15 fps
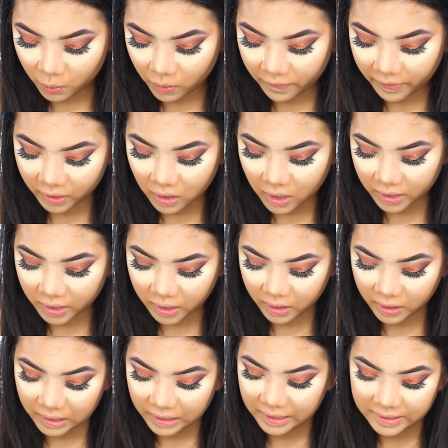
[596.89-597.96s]
With
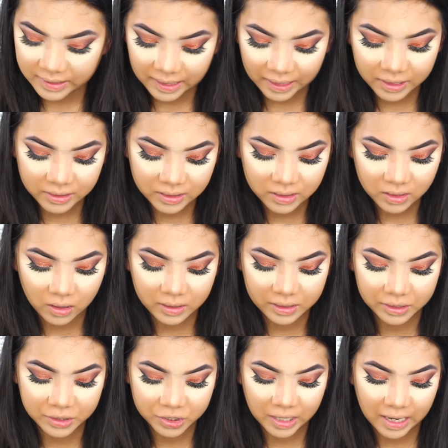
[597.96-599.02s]
the second to
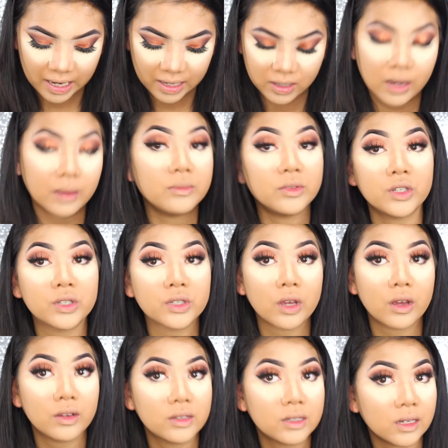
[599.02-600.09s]
darkest shade, I'm just
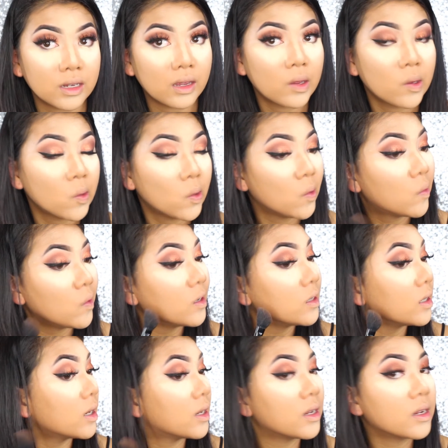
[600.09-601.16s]
going to
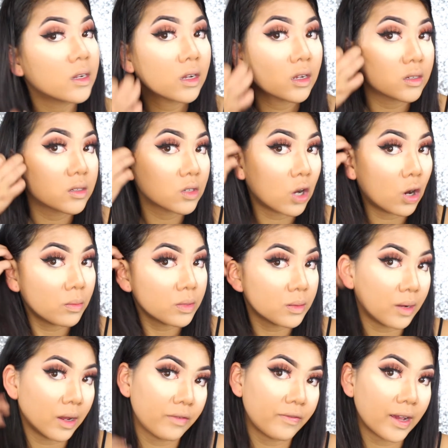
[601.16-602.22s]
sculpt
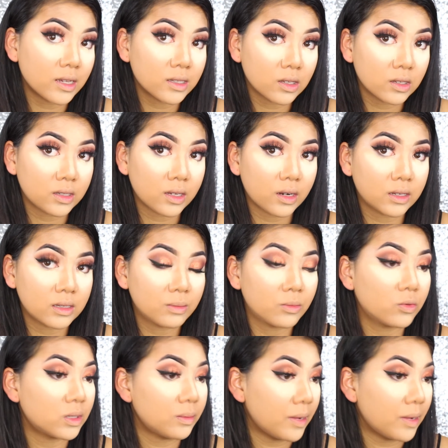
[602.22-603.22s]
my face using a small